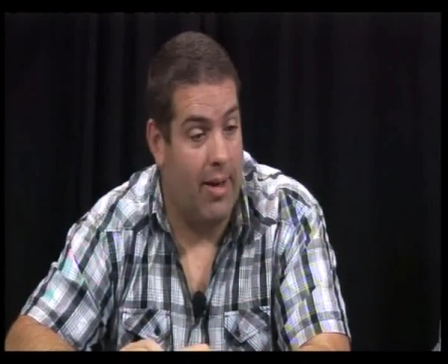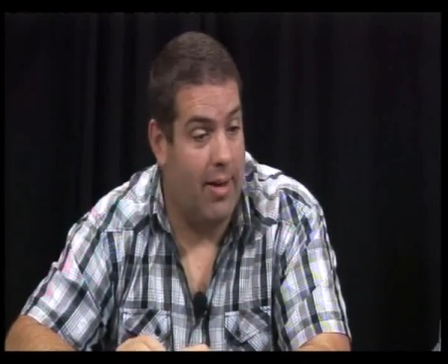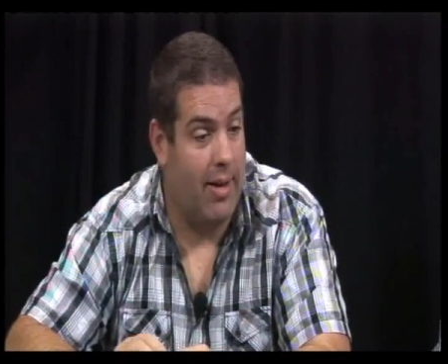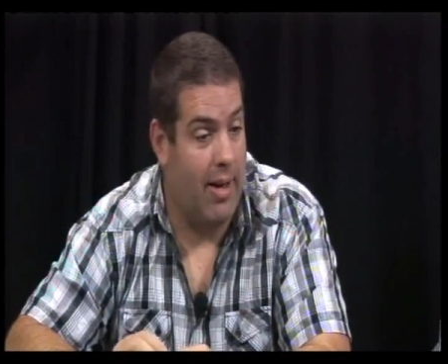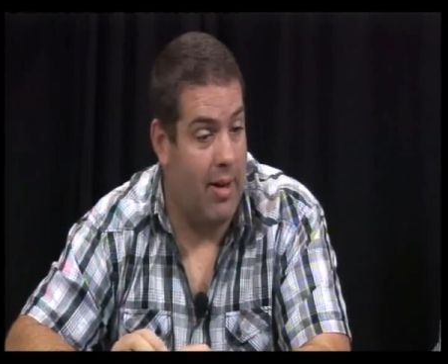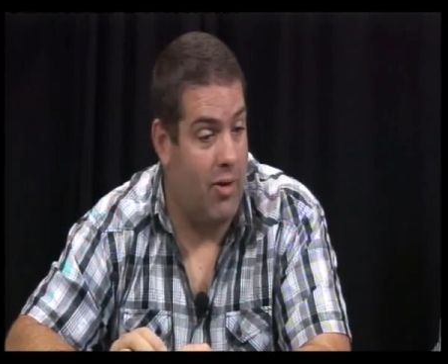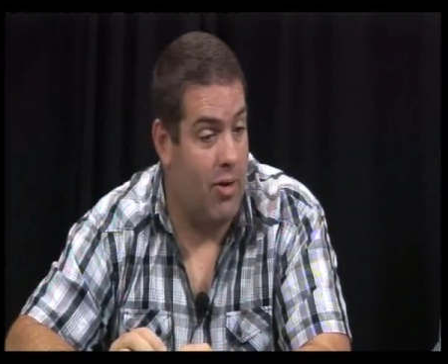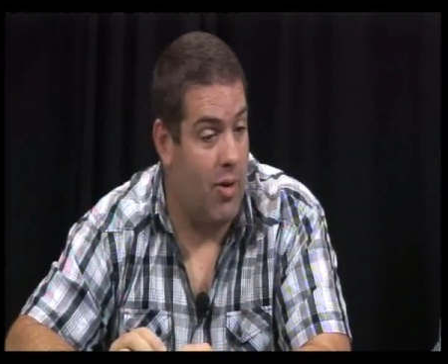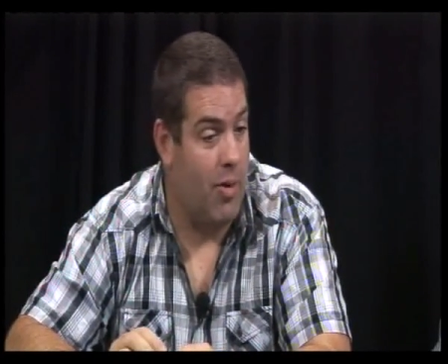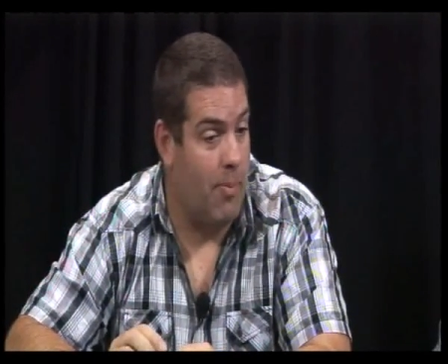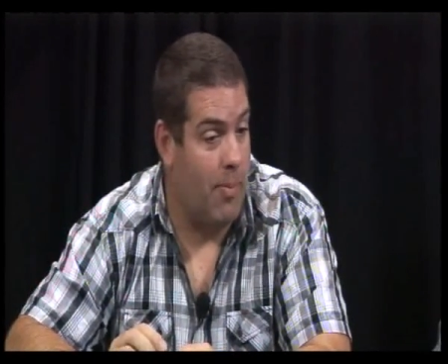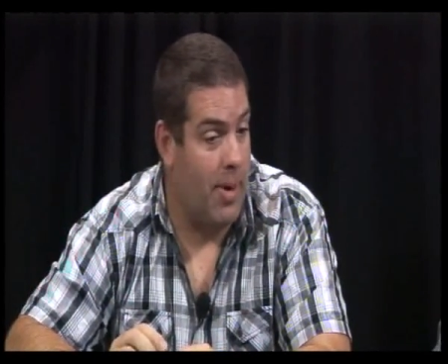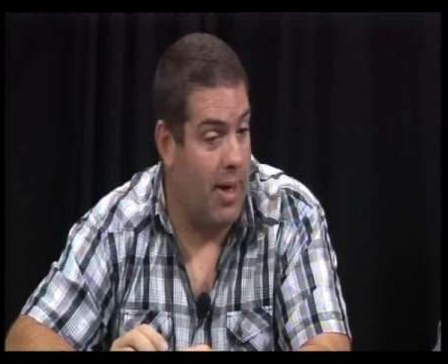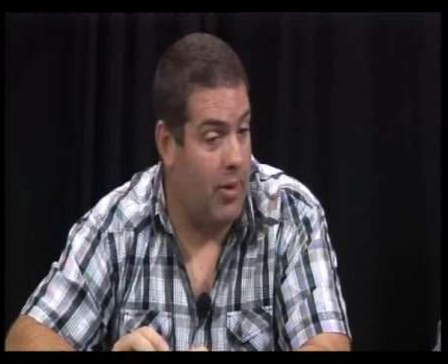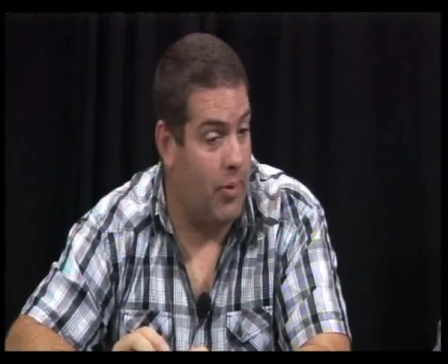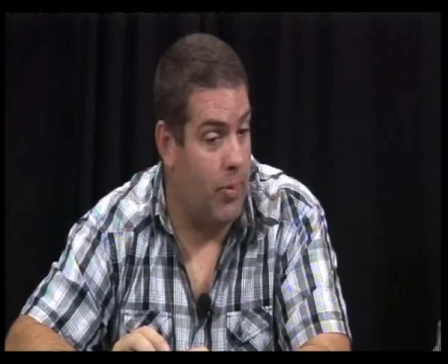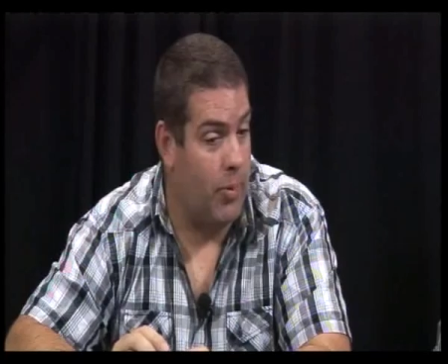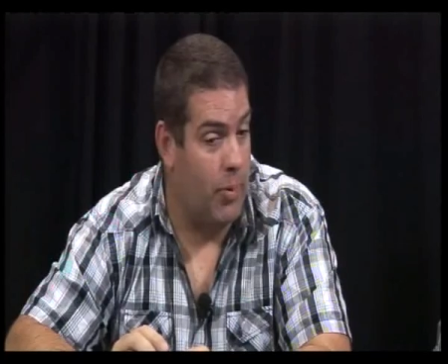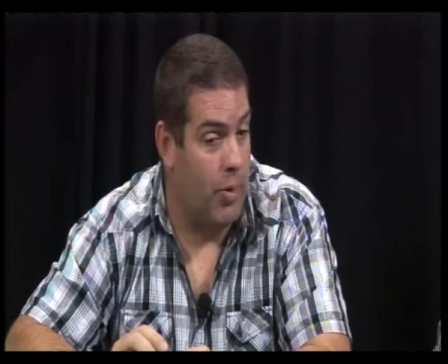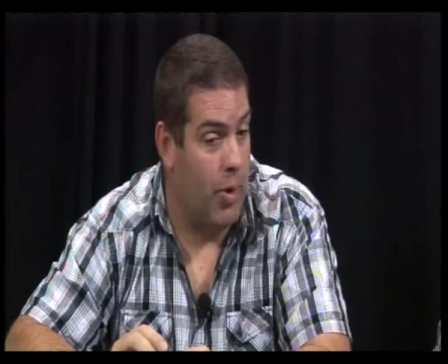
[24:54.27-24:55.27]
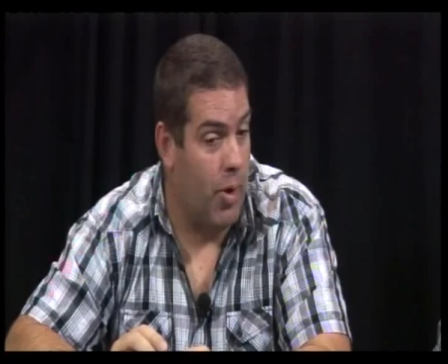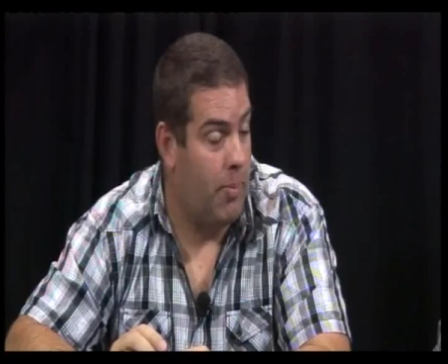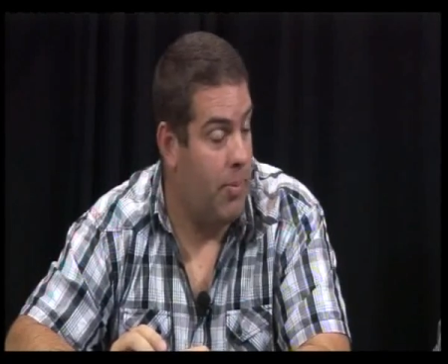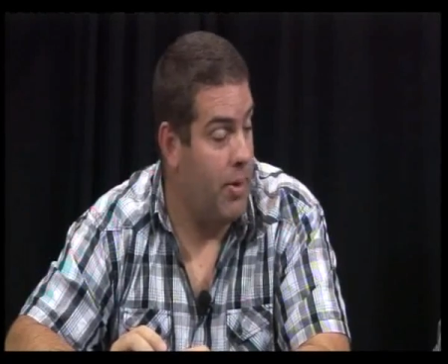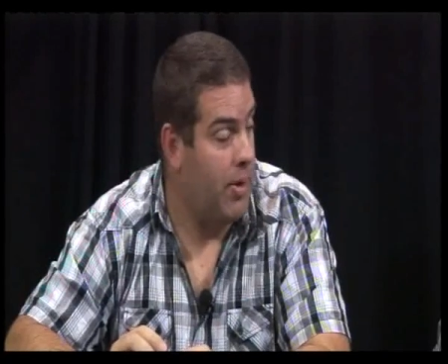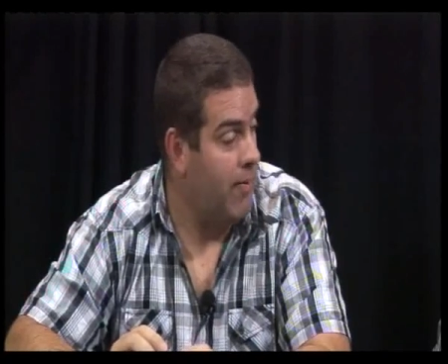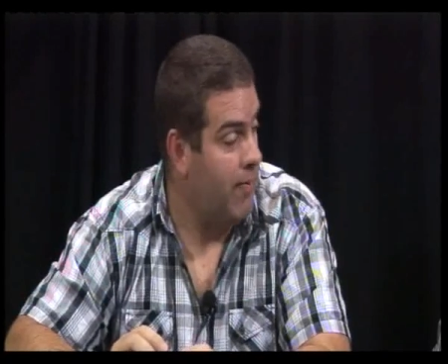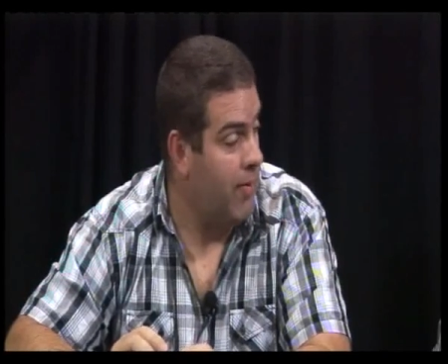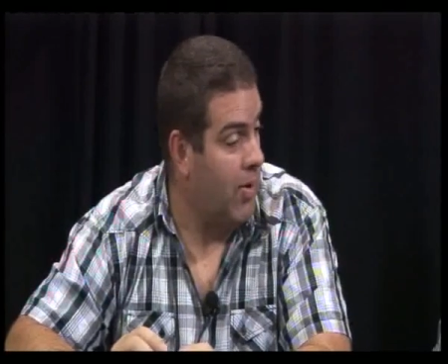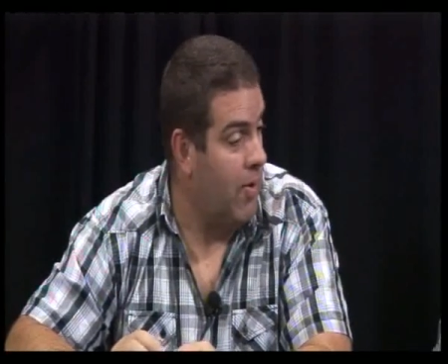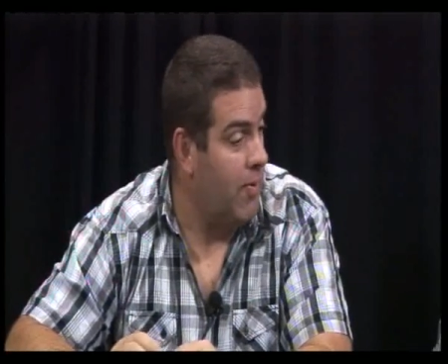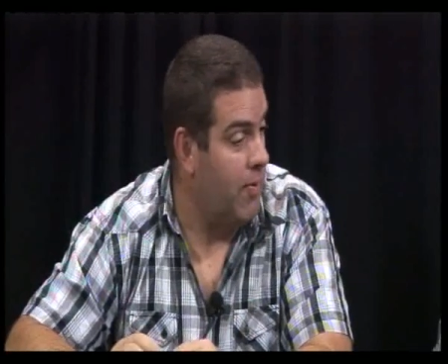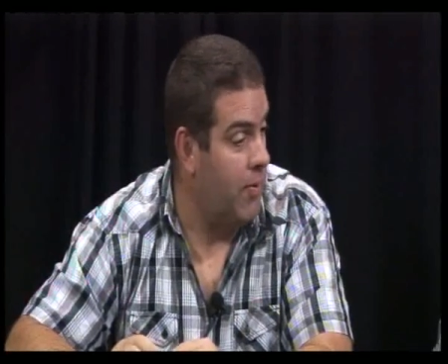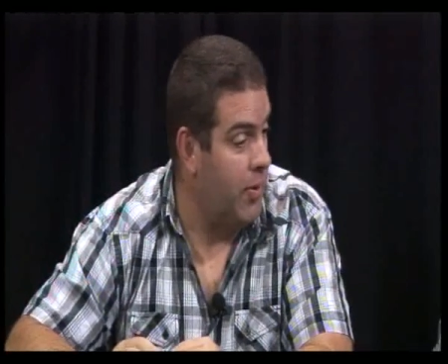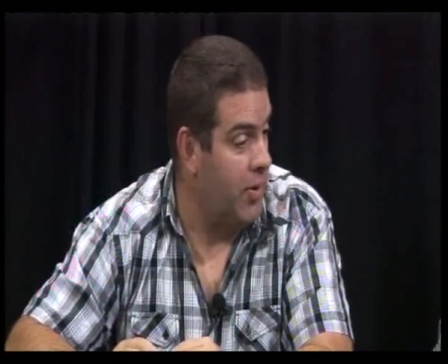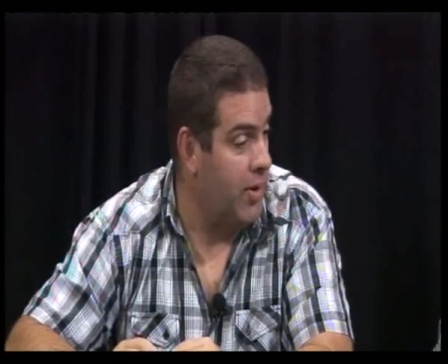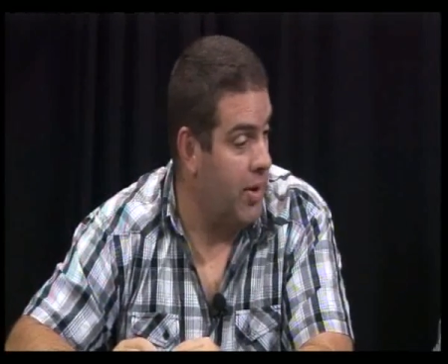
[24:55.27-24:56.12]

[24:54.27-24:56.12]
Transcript: that John Banks will not be involved